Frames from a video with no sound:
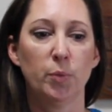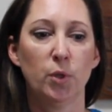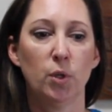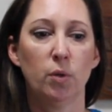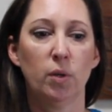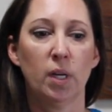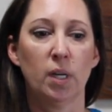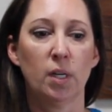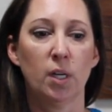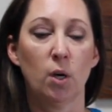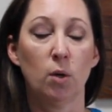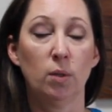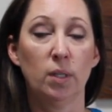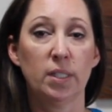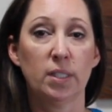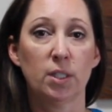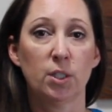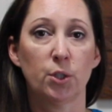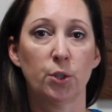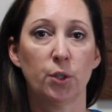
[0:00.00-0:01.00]
you can go
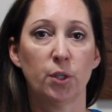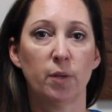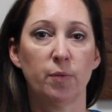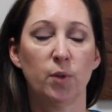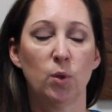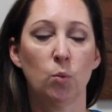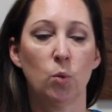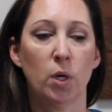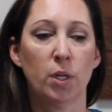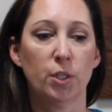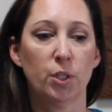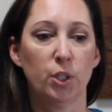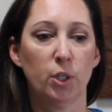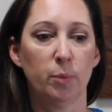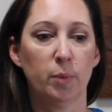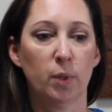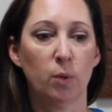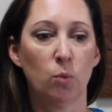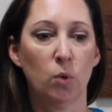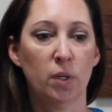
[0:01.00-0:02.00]
listen to it if you want to.
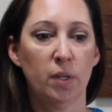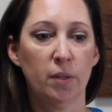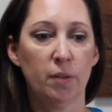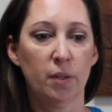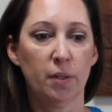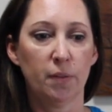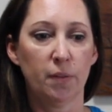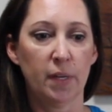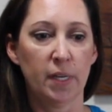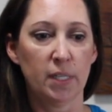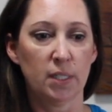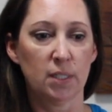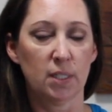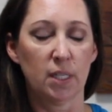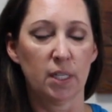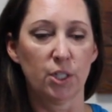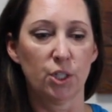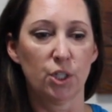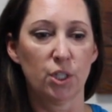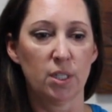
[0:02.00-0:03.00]
But one of the things
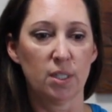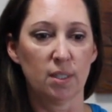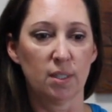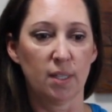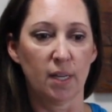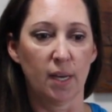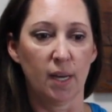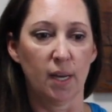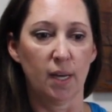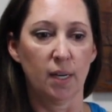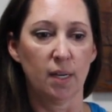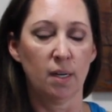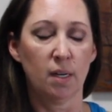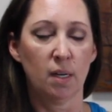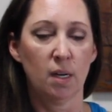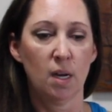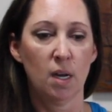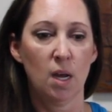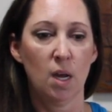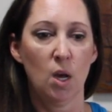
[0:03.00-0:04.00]
that she said
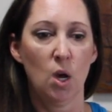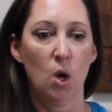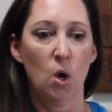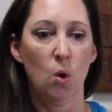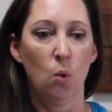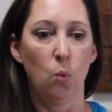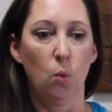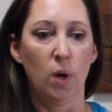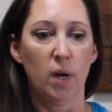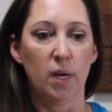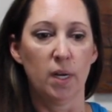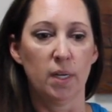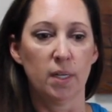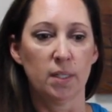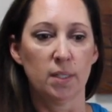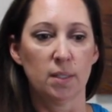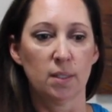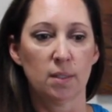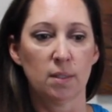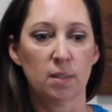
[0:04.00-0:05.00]

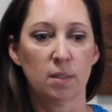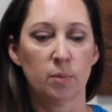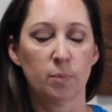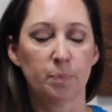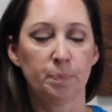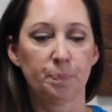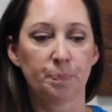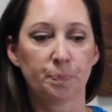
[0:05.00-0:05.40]
was